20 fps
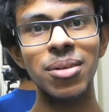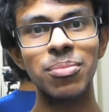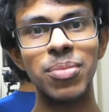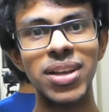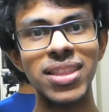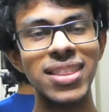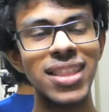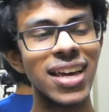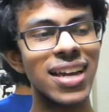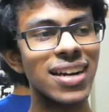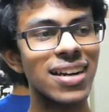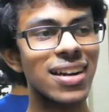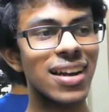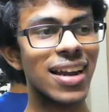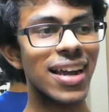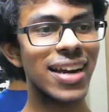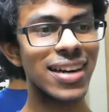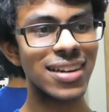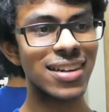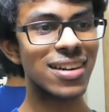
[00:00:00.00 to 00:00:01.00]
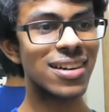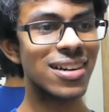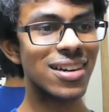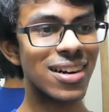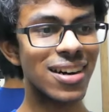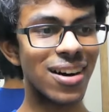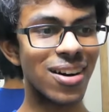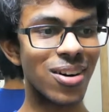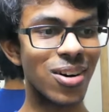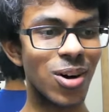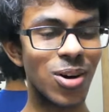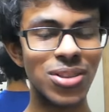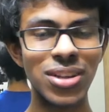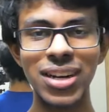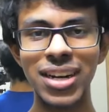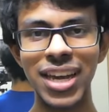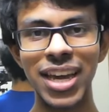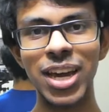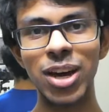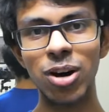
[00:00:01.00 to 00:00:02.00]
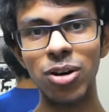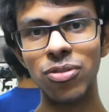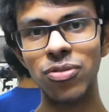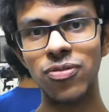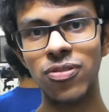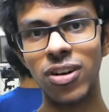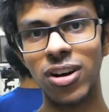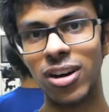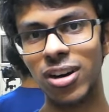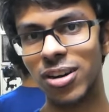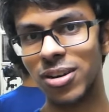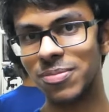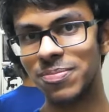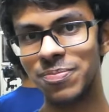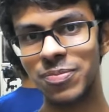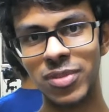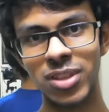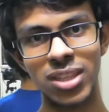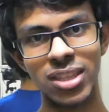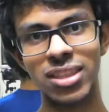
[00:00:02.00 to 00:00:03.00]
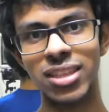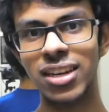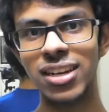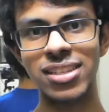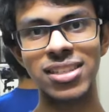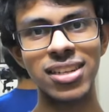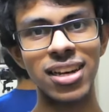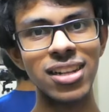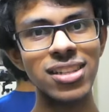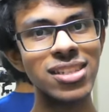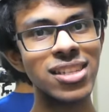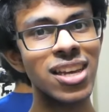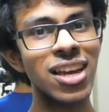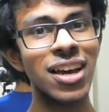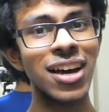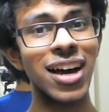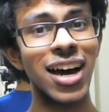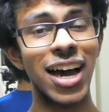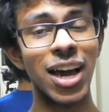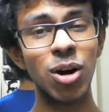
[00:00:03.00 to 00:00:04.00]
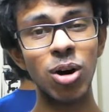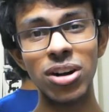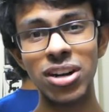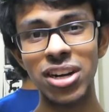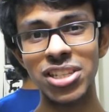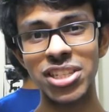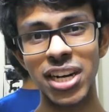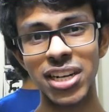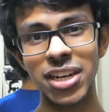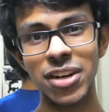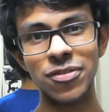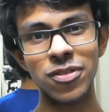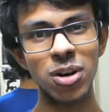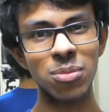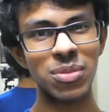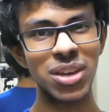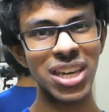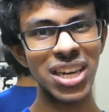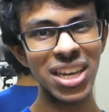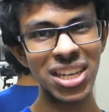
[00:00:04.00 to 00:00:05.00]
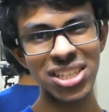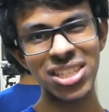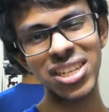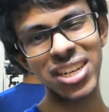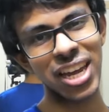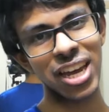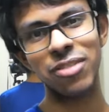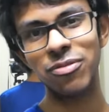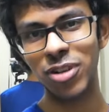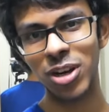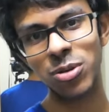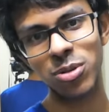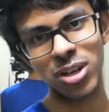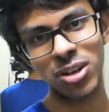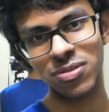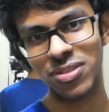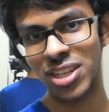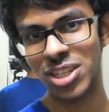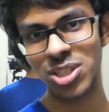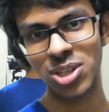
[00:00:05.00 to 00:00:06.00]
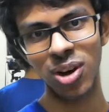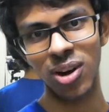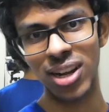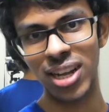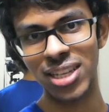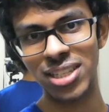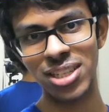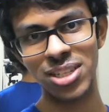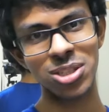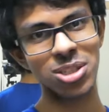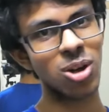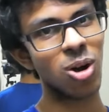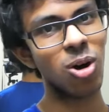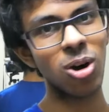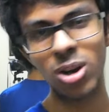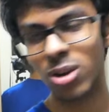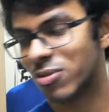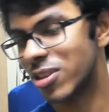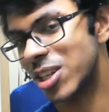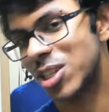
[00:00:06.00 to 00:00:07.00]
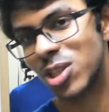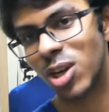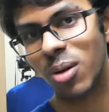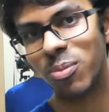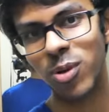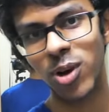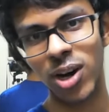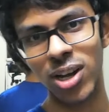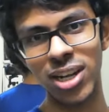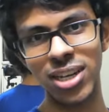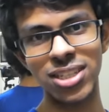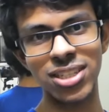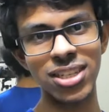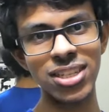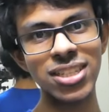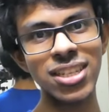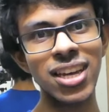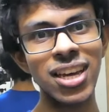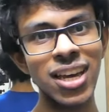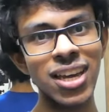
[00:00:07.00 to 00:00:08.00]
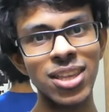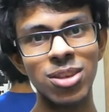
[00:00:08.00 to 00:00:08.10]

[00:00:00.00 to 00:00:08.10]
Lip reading: But then later, on the day of the results, I got rejected from each and every one of these colleges, all of these top colleges.